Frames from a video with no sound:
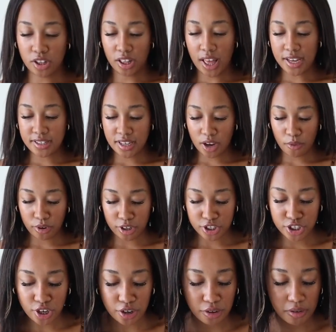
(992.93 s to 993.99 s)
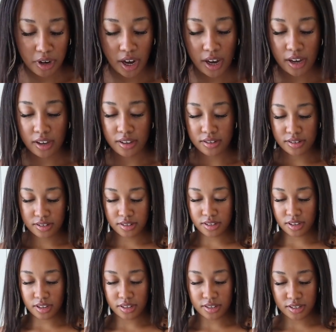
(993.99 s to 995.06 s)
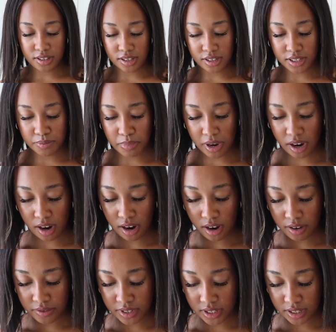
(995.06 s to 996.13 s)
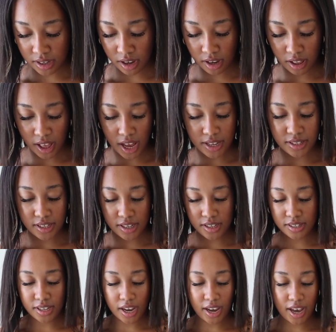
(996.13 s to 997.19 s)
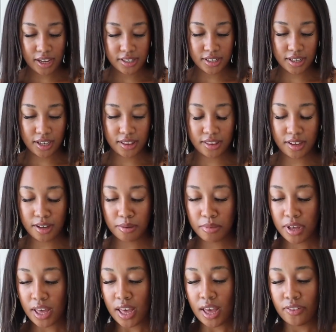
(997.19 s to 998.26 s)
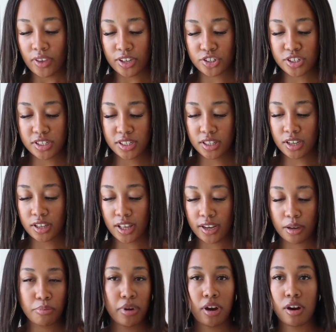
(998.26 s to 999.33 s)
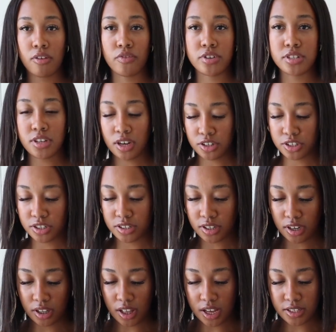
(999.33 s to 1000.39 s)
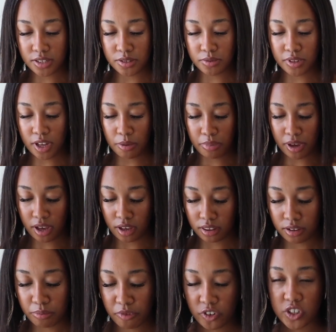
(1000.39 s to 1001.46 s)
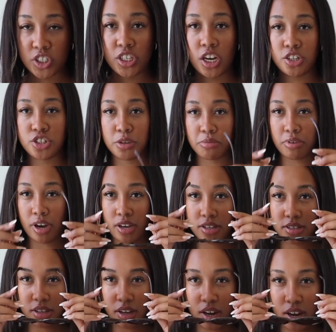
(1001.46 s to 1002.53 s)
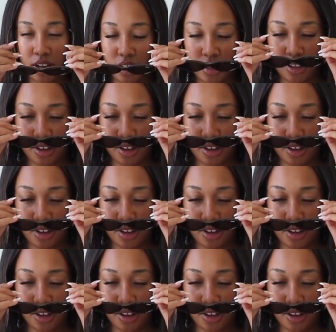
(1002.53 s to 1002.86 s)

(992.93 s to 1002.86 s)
the last thing I wanna show you guys is these pair of sunglasses. I had to get them. They just look like a pair of Versace sunglasses without paying the Versace price. Like, I